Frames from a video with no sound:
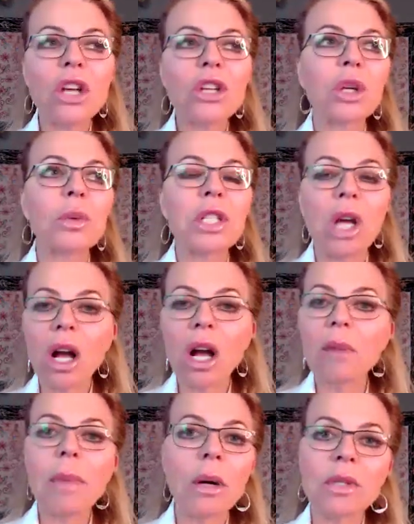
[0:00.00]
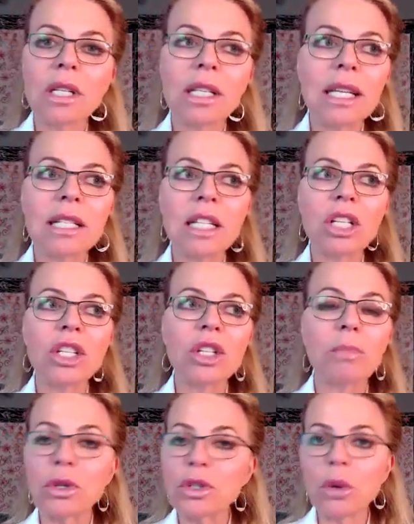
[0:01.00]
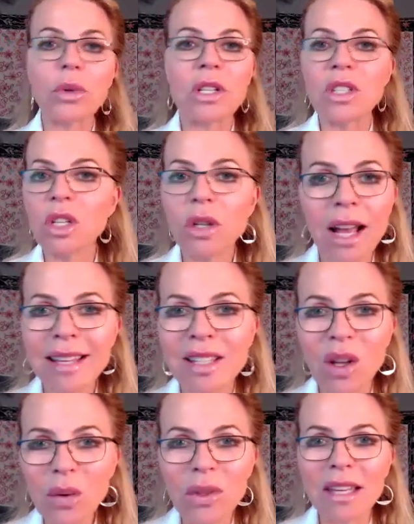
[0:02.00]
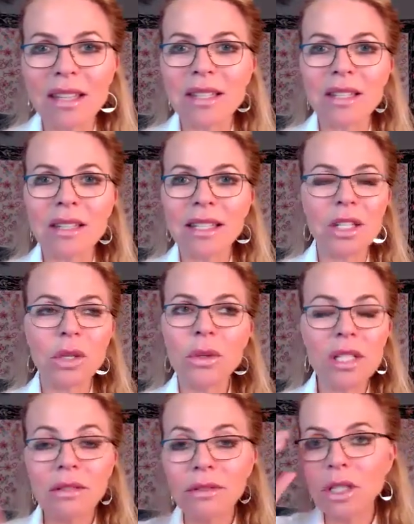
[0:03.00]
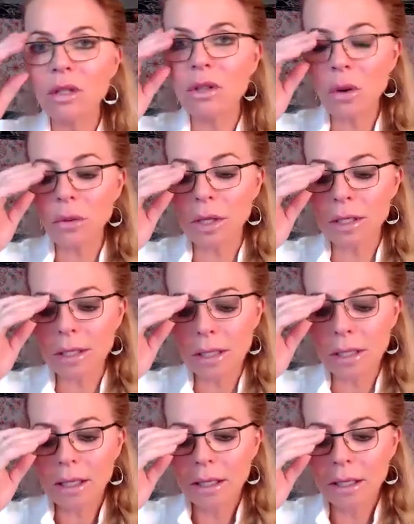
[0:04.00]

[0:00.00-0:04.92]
So we talk about, and I teach personas, and you guys know this. Intuitively, you know this.